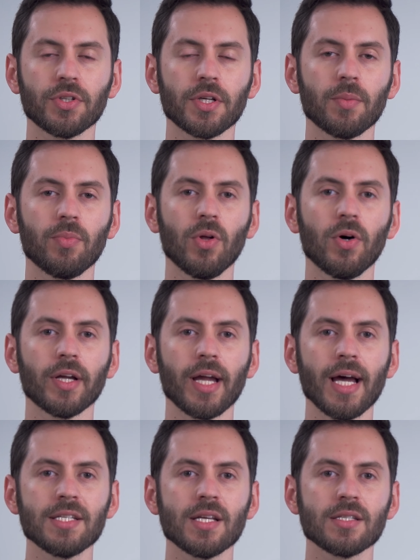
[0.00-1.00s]
to deploying
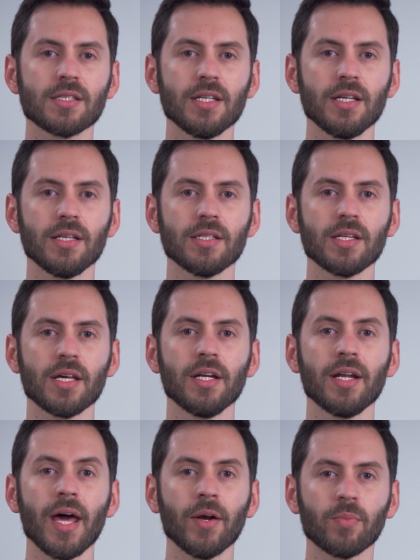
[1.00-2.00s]
SSDs in
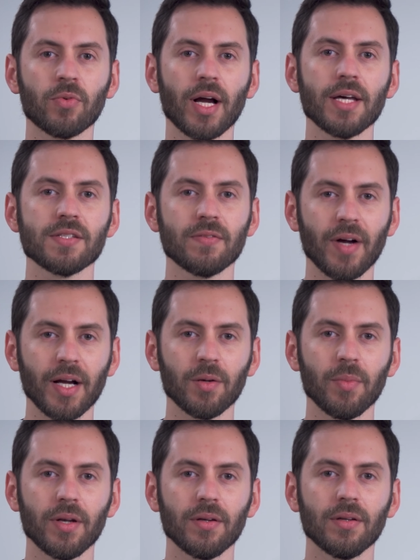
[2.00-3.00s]
an enterprise
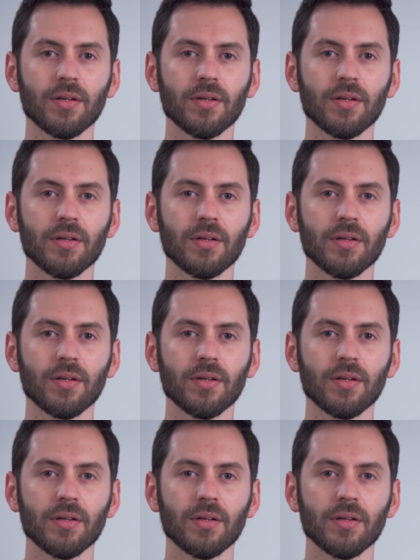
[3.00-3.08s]
environment.